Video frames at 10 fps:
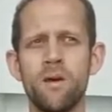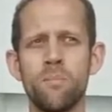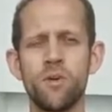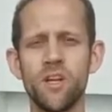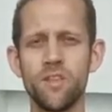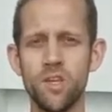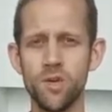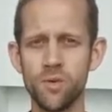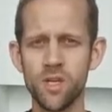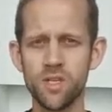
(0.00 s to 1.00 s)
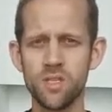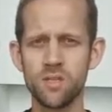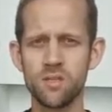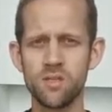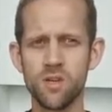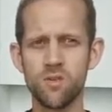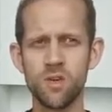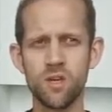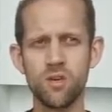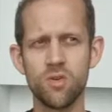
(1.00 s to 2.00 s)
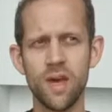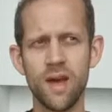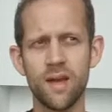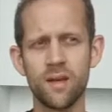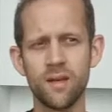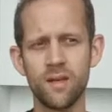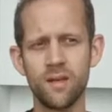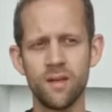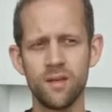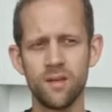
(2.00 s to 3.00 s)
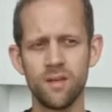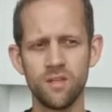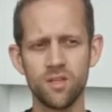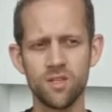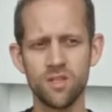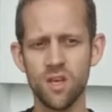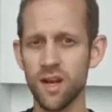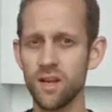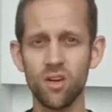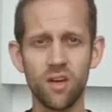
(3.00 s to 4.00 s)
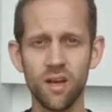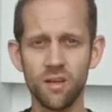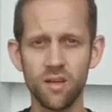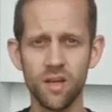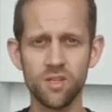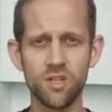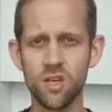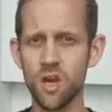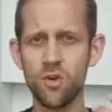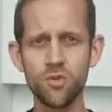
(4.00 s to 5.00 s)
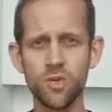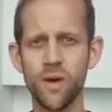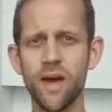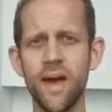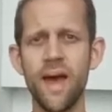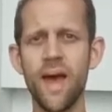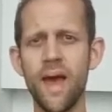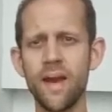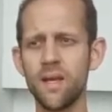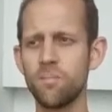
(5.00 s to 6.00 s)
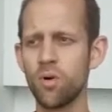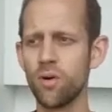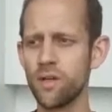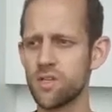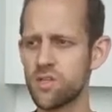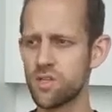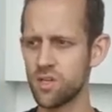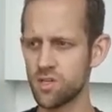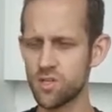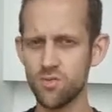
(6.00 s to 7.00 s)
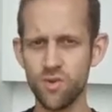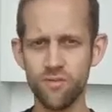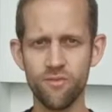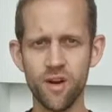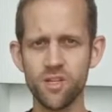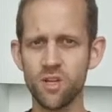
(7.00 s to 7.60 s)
Put it in the units so that you can just click on it and just go to it at any point just to refresh.